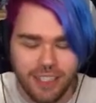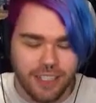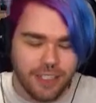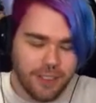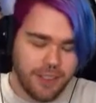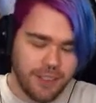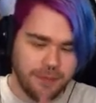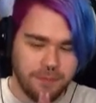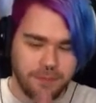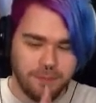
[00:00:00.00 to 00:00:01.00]

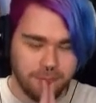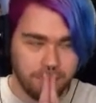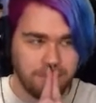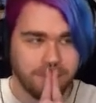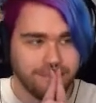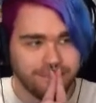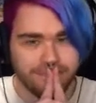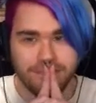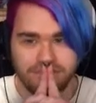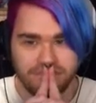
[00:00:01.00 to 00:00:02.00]

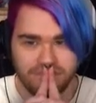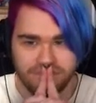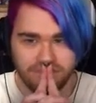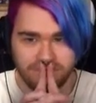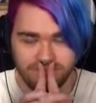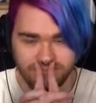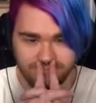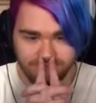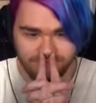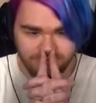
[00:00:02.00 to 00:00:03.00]

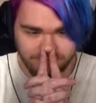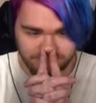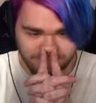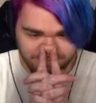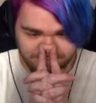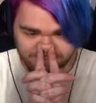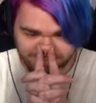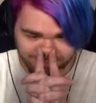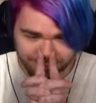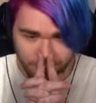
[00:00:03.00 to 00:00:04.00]
Nobody speaks.